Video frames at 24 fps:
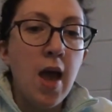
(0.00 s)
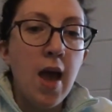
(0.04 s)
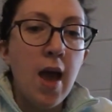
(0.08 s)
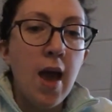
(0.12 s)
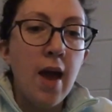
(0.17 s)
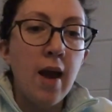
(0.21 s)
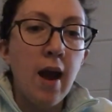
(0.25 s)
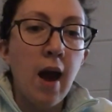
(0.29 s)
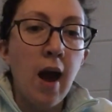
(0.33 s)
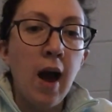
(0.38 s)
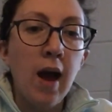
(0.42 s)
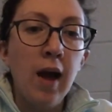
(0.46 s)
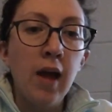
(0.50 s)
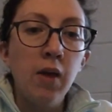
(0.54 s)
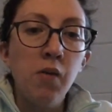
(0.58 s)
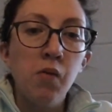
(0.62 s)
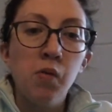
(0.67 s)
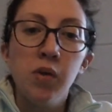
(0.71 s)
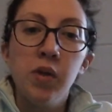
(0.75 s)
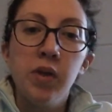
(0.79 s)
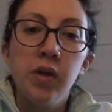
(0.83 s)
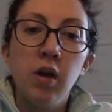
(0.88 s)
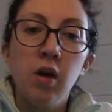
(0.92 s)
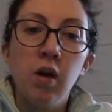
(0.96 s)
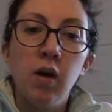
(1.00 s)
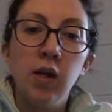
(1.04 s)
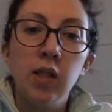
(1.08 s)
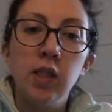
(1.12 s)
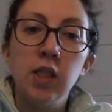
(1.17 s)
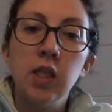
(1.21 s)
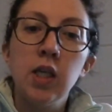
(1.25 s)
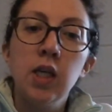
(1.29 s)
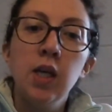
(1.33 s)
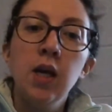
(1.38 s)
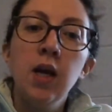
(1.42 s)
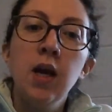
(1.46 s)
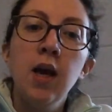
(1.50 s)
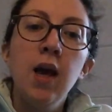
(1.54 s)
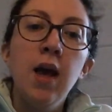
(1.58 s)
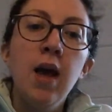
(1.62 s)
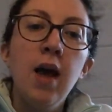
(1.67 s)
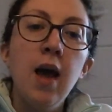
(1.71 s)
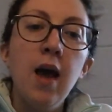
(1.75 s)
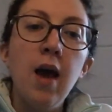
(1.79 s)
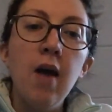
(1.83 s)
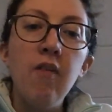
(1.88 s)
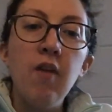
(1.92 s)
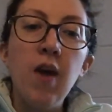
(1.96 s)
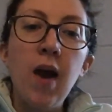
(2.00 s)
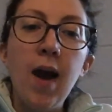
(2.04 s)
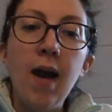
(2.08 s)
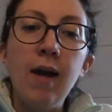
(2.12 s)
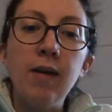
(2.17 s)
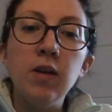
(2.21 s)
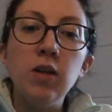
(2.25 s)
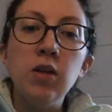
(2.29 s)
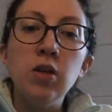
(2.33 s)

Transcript: and I would not have had